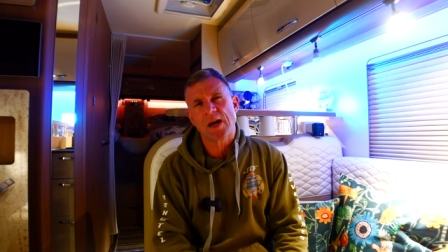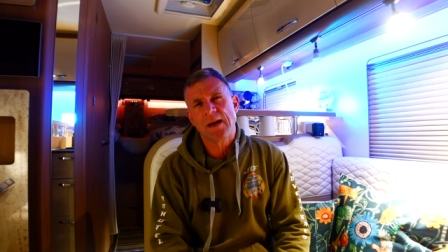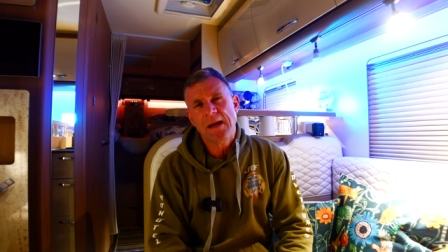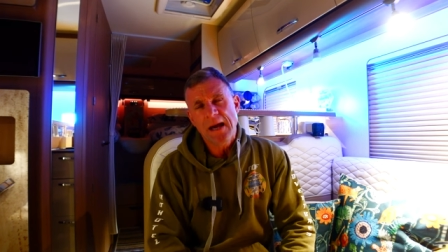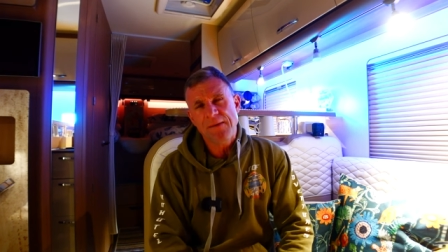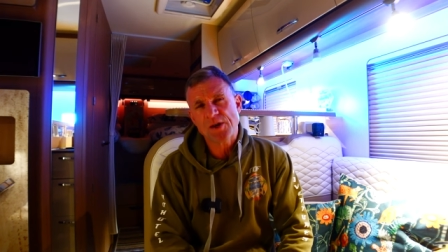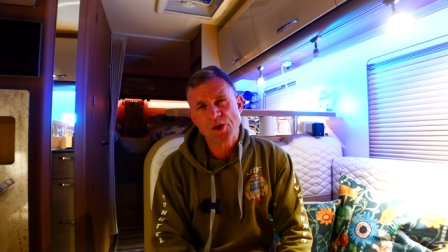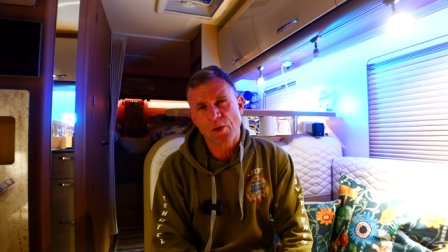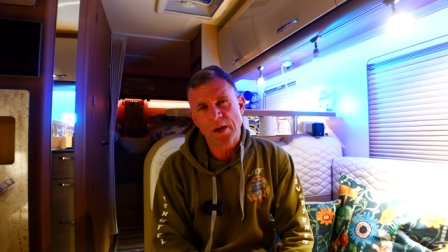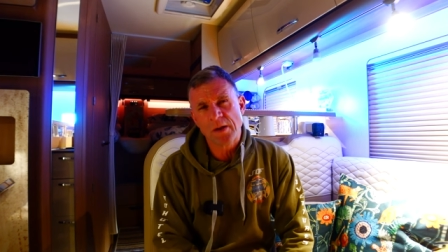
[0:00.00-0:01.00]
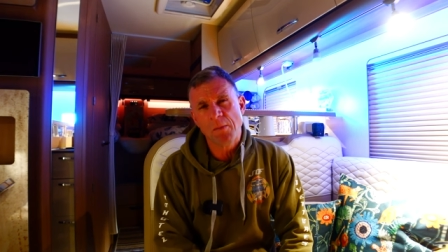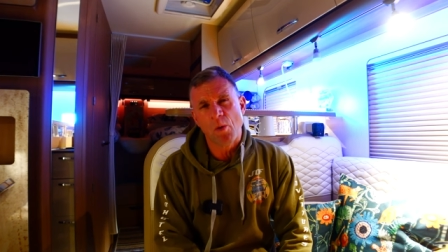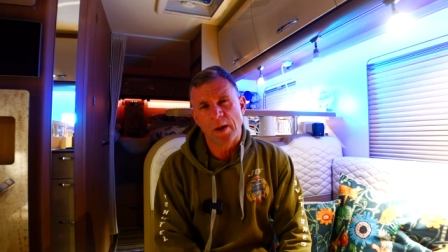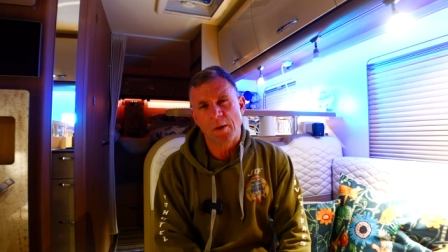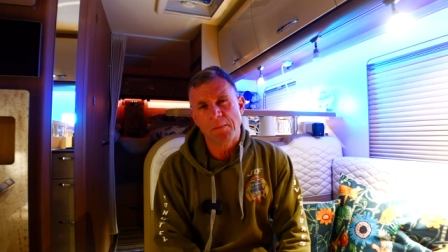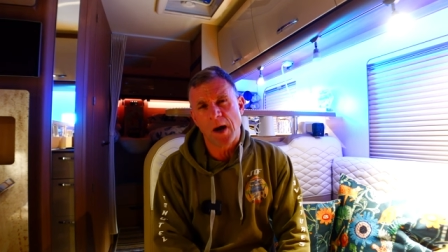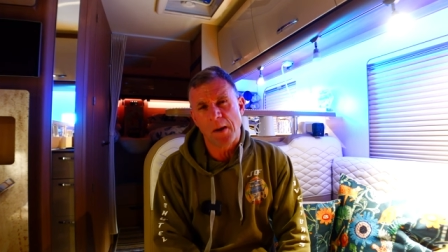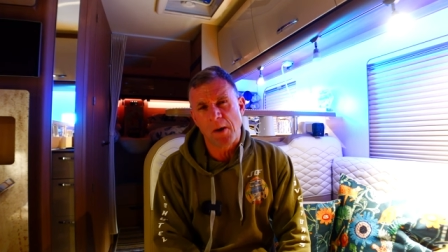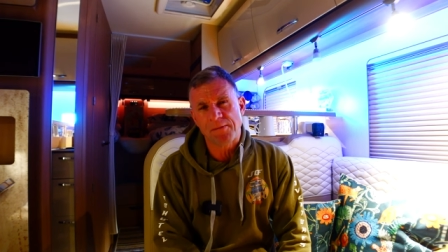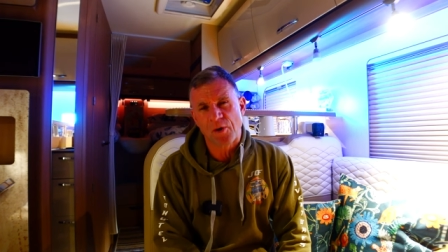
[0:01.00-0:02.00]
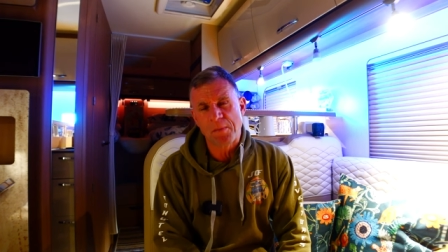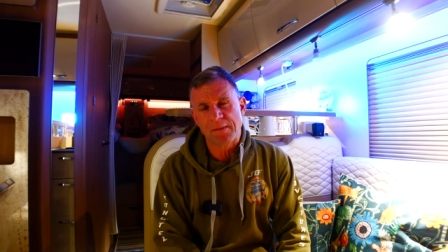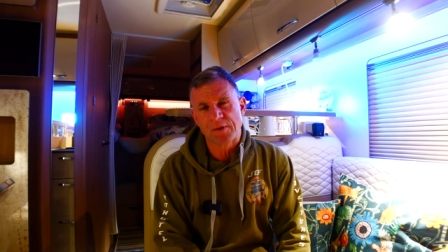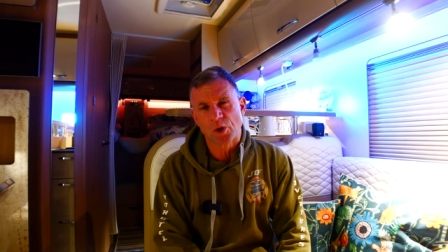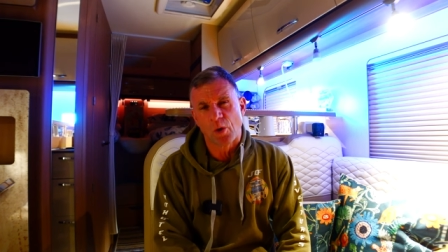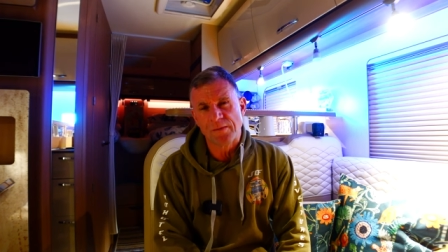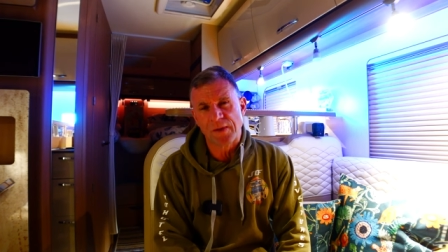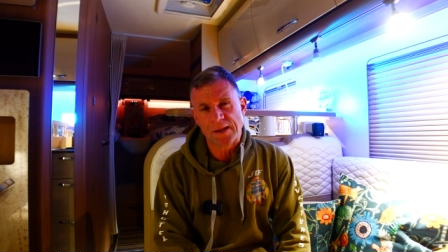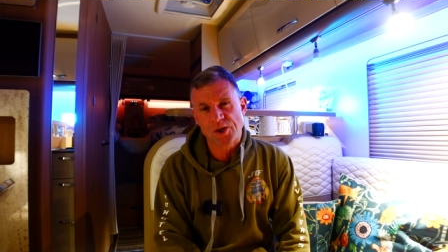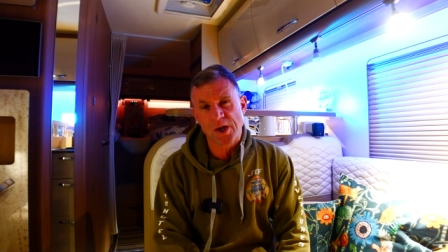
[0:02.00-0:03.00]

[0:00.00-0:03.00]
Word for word: if it's early in the morning, I'm, I'm up for a bit of a drive then,